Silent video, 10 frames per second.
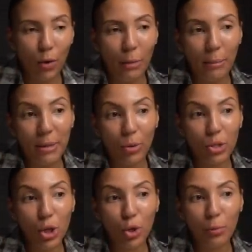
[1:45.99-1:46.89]
or maybe there was
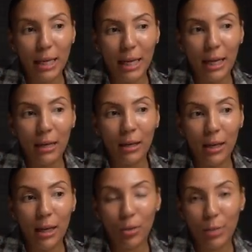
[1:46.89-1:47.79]
a new beginning
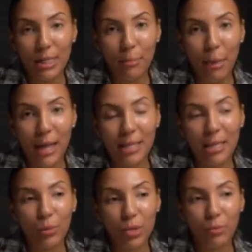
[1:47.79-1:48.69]
in the recent past
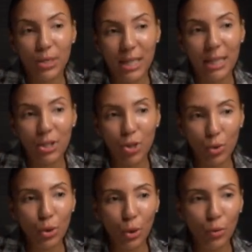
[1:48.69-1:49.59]
that was presented to
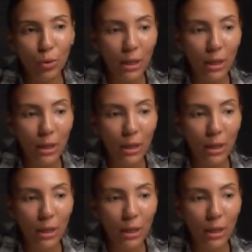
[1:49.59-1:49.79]
you.